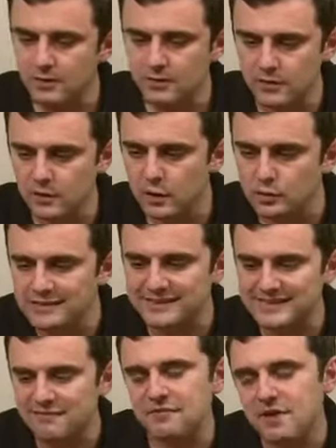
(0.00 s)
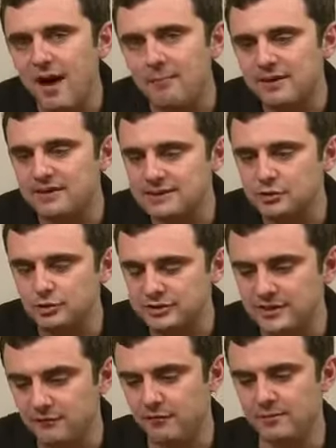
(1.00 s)
The noses have not been as
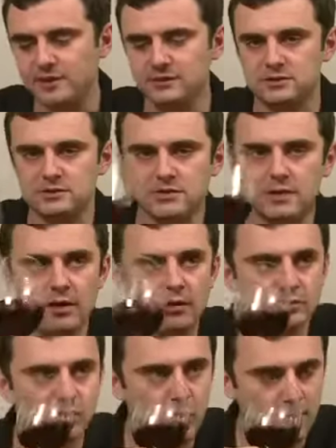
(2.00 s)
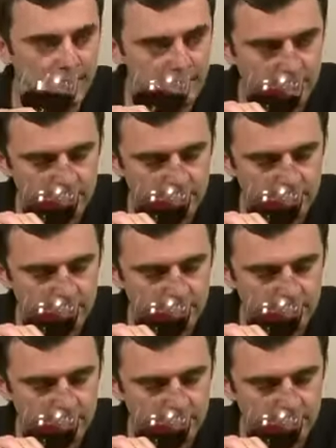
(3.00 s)
interesting for me as I was hoping.